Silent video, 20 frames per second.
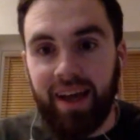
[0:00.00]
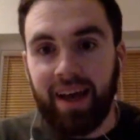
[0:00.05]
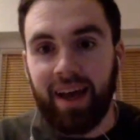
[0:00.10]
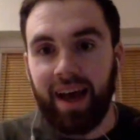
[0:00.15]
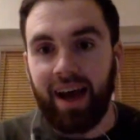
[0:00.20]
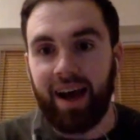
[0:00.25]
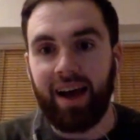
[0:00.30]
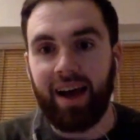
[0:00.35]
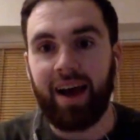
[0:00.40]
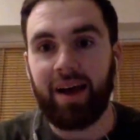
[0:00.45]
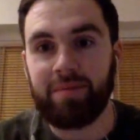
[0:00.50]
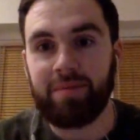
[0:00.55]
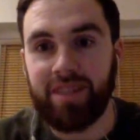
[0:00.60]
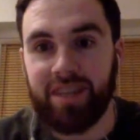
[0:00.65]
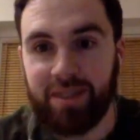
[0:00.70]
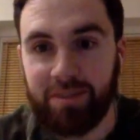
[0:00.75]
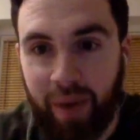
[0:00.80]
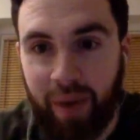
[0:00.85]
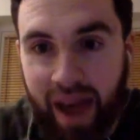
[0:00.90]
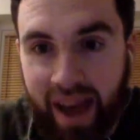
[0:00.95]
Hamza
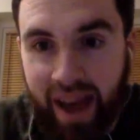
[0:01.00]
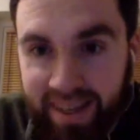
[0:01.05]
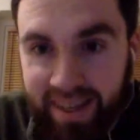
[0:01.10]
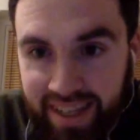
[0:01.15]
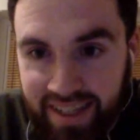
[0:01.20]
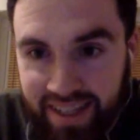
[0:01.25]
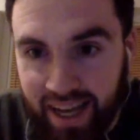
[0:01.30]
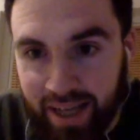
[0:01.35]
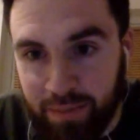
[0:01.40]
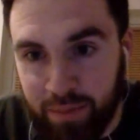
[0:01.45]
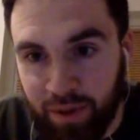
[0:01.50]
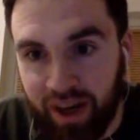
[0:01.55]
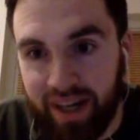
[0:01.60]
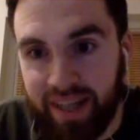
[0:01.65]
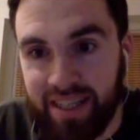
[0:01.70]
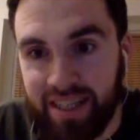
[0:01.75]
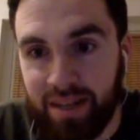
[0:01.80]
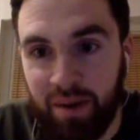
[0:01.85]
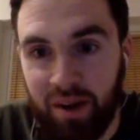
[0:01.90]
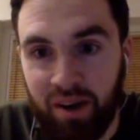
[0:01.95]
is back, says Gasperini
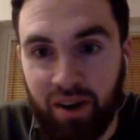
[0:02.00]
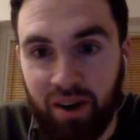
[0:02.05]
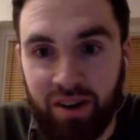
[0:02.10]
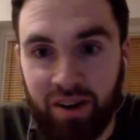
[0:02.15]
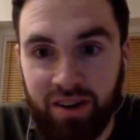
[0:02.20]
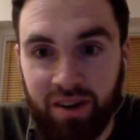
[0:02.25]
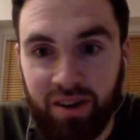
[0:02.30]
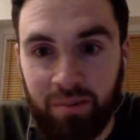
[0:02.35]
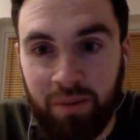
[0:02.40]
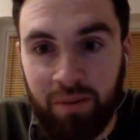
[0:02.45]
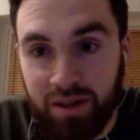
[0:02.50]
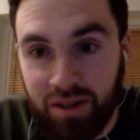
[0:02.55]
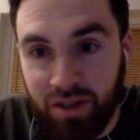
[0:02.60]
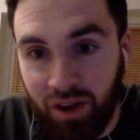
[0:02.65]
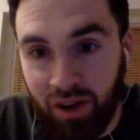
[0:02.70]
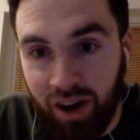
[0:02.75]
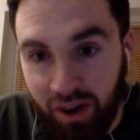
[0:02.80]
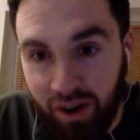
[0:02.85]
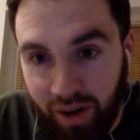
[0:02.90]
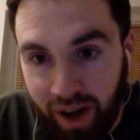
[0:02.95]
is the
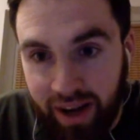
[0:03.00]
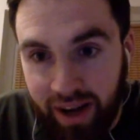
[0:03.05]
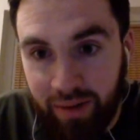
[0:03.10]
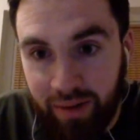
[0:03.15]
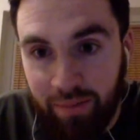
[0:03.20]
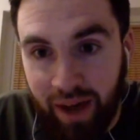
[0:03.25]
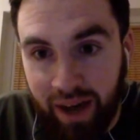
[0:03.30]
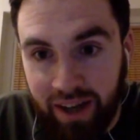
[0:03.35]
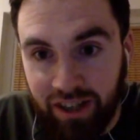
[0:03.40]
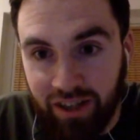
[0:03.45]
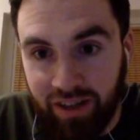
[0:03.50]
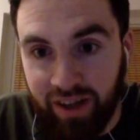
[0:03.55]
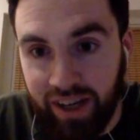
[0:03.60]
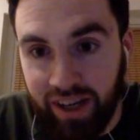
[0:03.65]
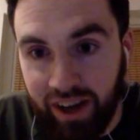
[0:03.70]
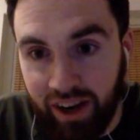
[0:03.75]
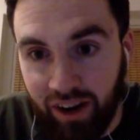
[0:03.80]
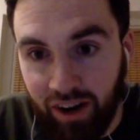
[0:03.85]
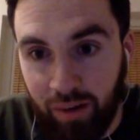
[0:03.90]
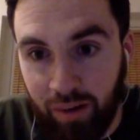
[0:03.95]
most underrated manager in
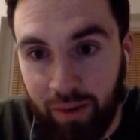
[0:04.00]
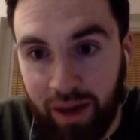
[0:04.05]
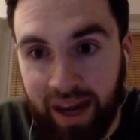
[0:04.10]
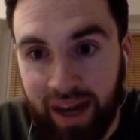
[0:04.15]
Europe,